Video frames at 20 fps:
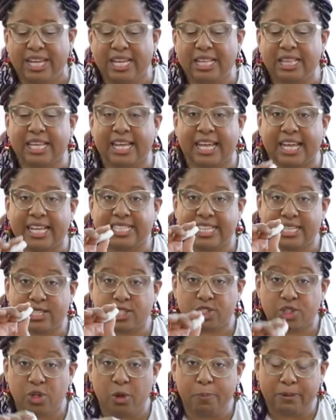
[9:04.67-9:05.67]
really, it's
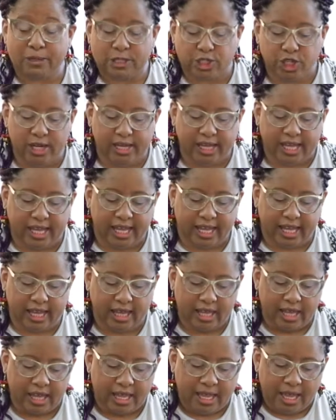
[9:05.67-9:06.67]
like super
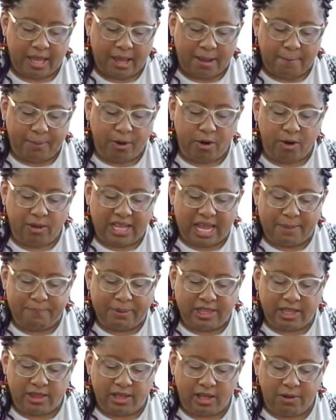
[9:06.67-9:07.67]
chunky
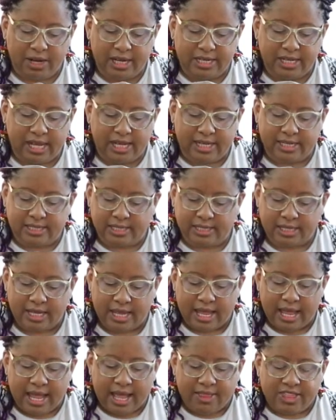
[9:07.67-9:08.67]
perlite, but look what it does.
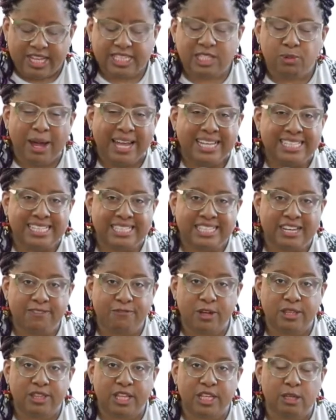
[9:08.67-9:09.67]
That's why it's
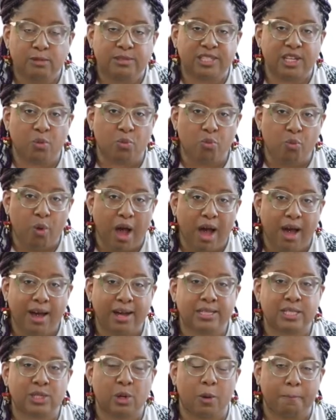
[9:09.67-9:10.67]
different than using
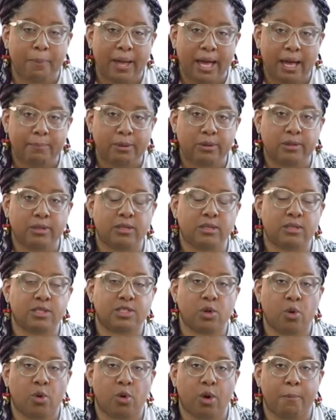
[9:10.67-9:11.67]
rocks or
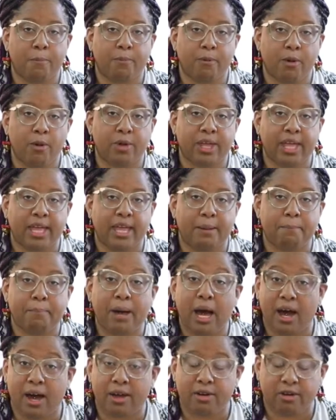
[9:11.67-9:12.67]
pebbles or broken
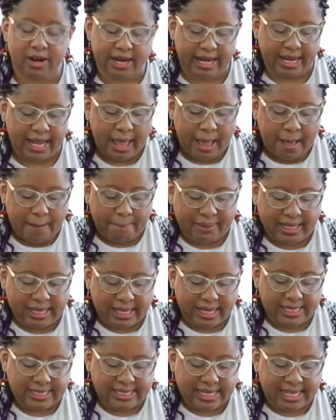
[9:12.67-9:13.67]
pottery,
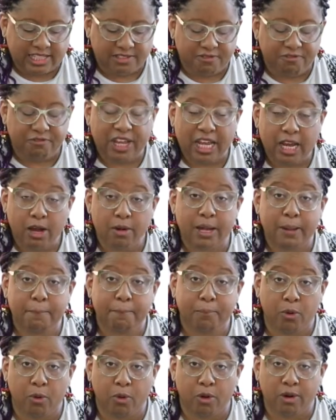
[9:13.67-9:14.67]
because it's
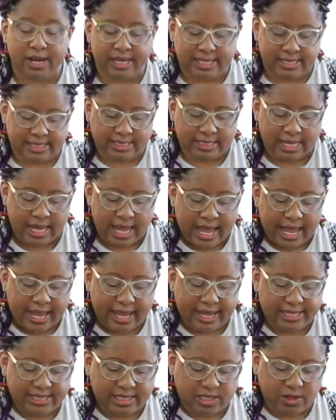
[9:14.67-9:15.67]
very porous.
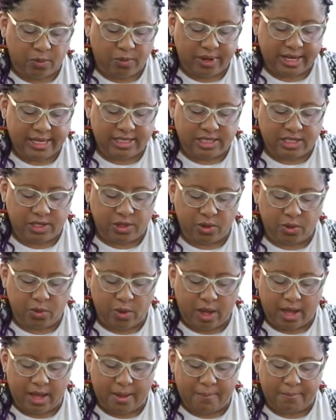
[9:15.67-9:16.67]
It's going
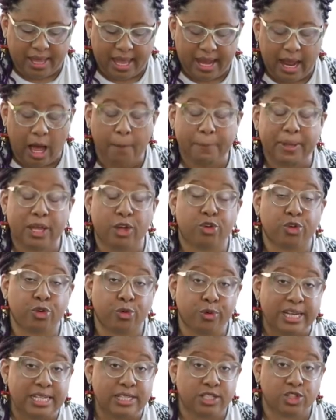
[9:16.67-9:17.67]
to help
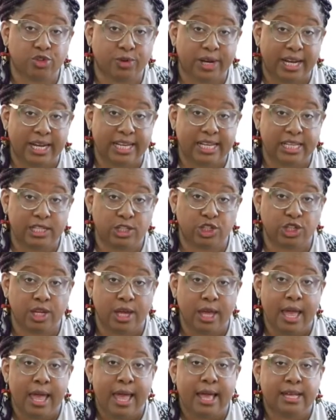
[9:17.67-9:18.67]
increase
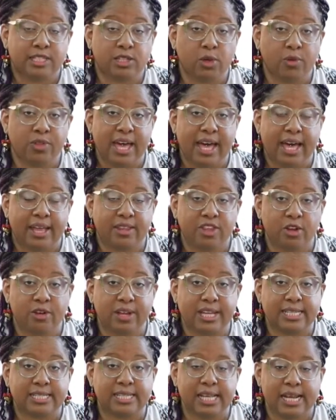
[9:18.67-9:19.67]
drainage so that
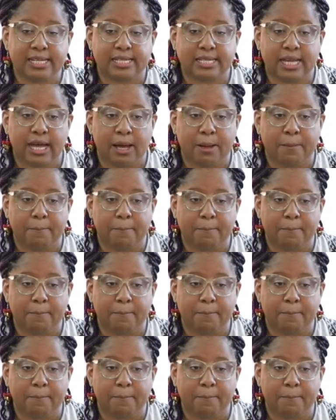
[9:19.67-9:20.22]
there isn't